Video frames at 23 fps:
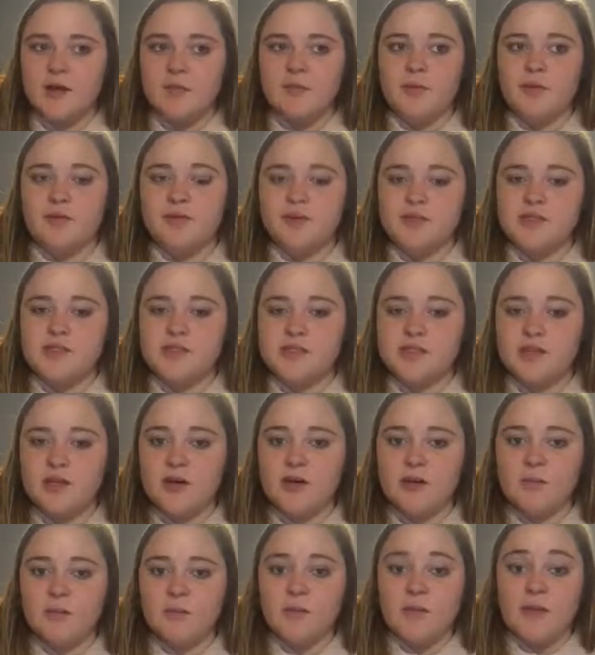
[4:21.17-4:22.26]
but they're
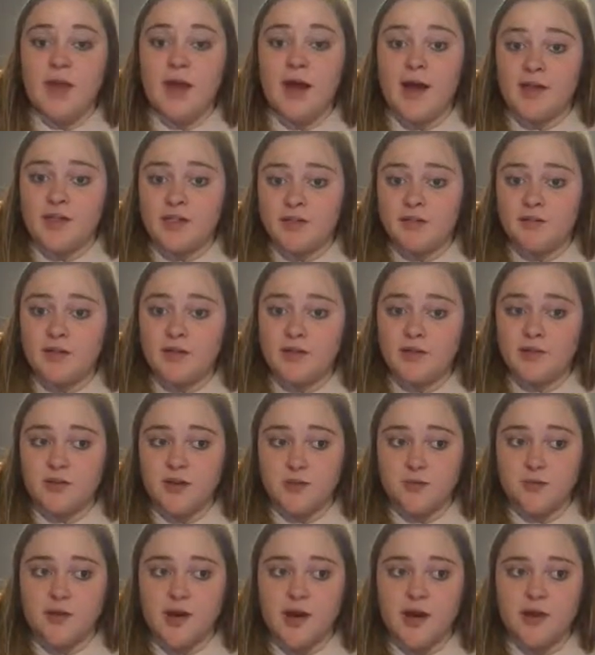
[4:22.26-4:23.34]
still activating their
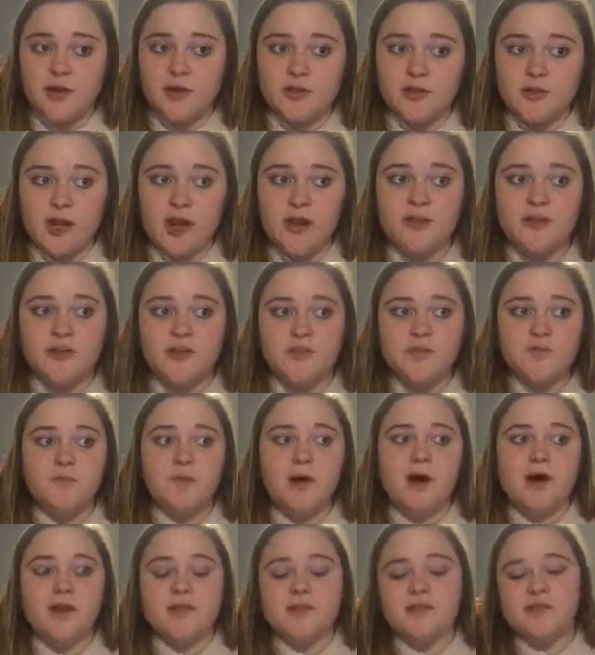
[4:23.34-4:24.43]
prior knowledge
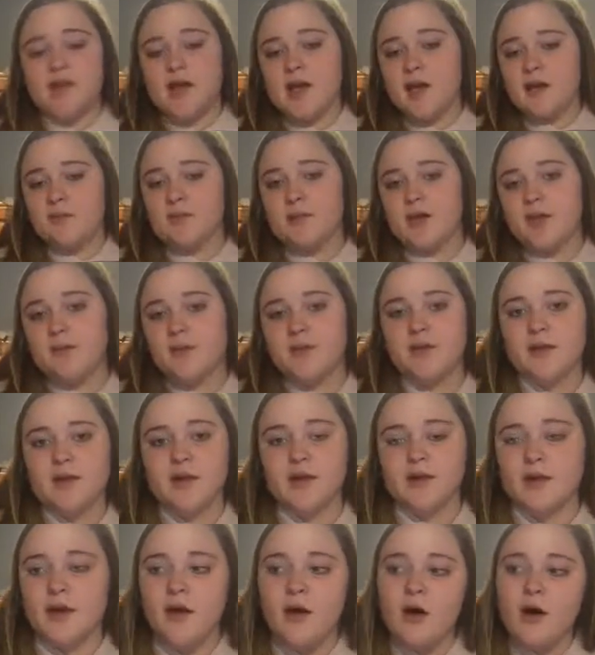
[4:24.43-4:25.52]
by saying maybe like,